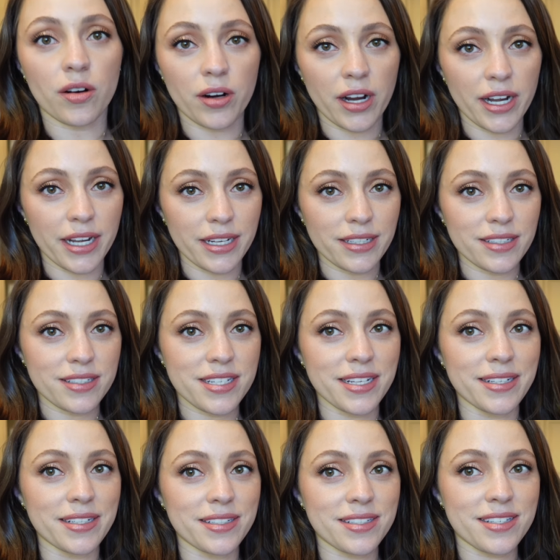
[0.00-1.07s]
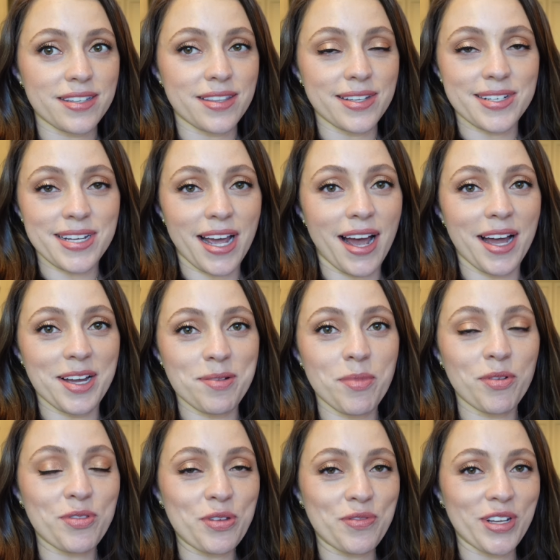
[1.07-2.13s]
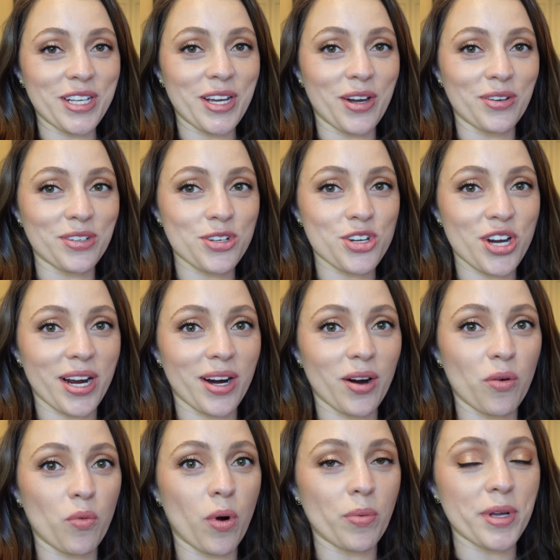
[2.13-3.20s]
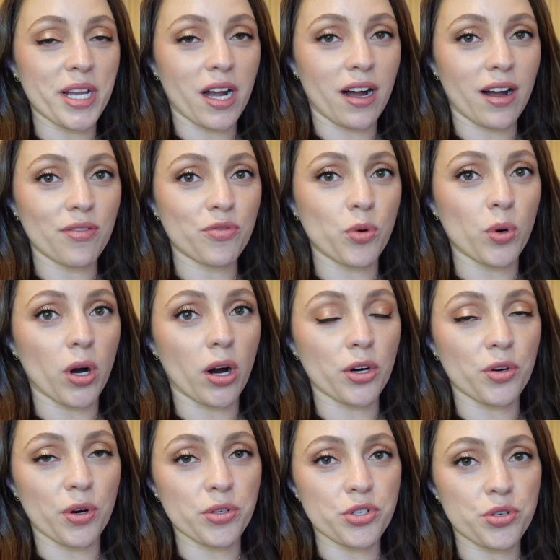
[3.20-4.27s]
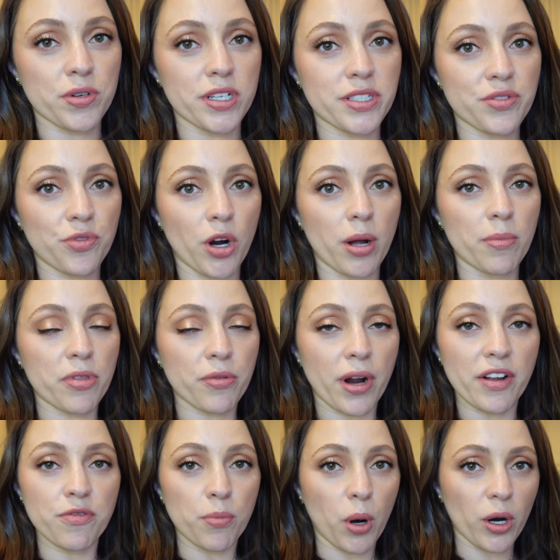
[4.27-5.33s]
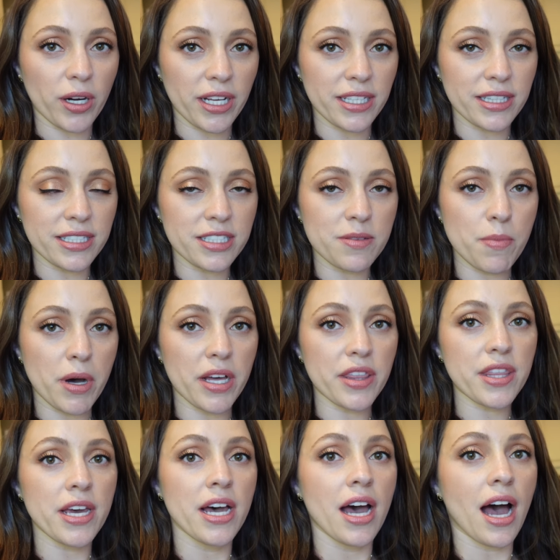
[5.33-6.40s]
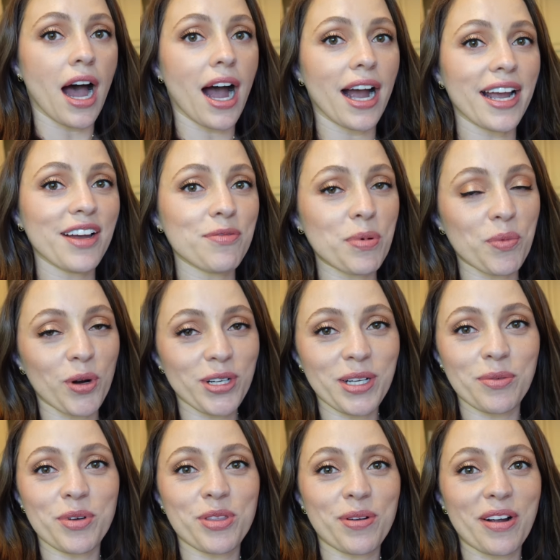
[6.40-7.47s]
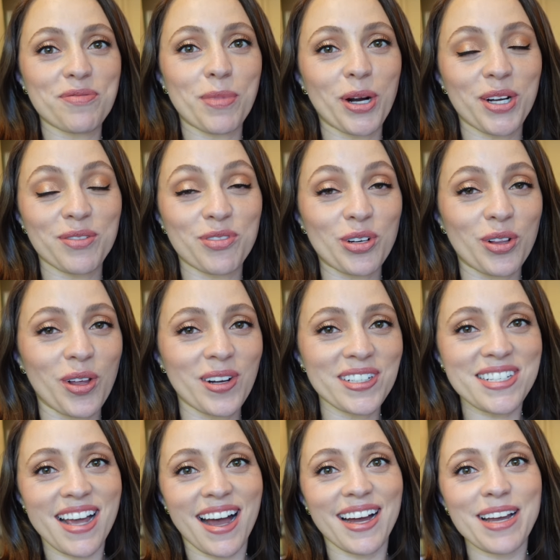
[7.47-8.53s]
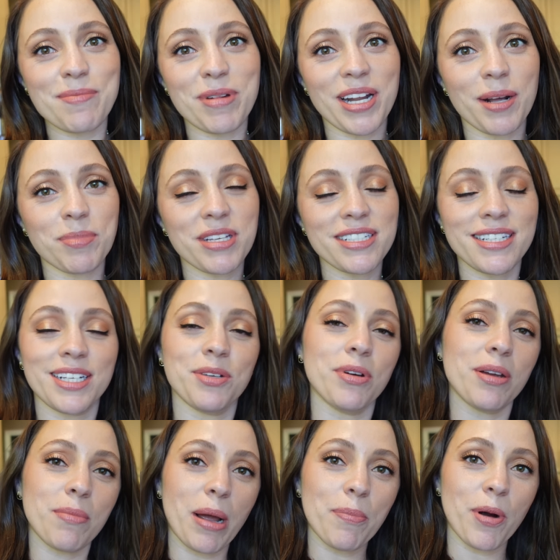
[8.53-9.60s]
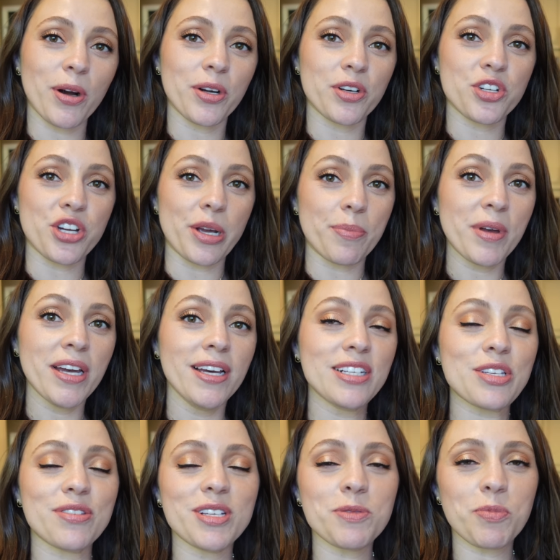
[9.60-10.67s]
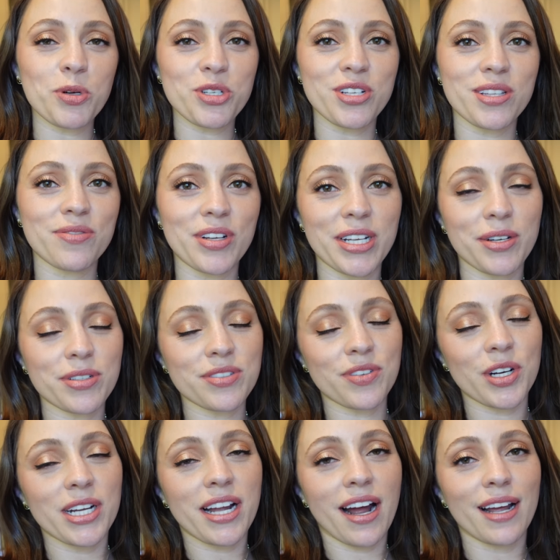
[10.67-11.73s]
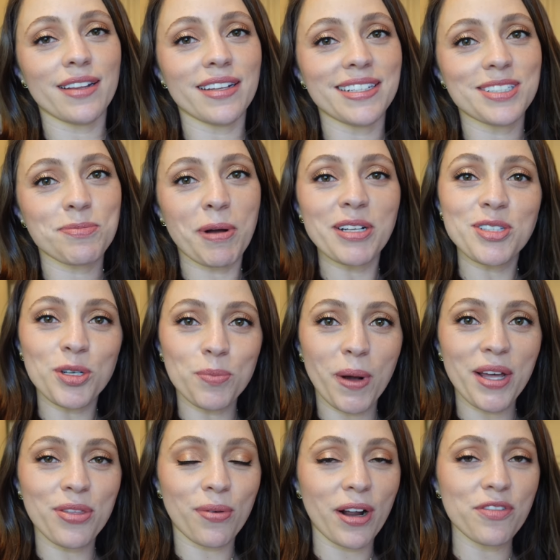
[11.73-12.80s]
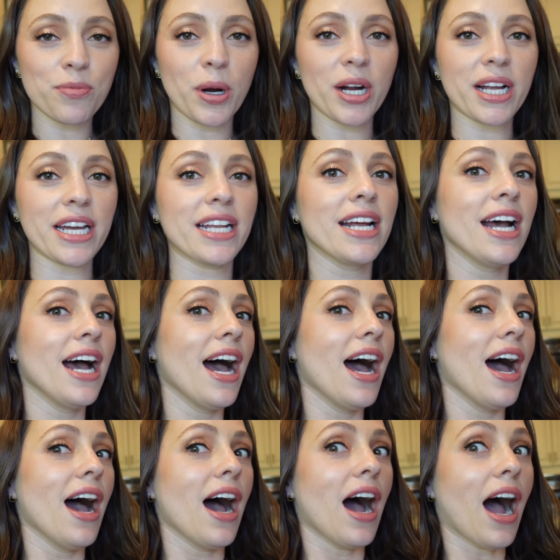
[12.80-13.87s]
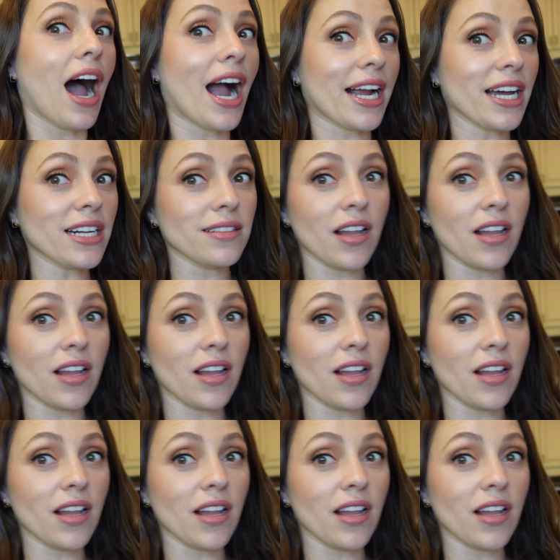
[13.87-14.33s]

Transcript: right, tis the time of the video to share what we got for our groceries from Thrive Market this month. I have been working with Thrive Market for a long time and I'm continuing my partnership. So this portion of the video is very kindly sponsored by Thrive Market. I got a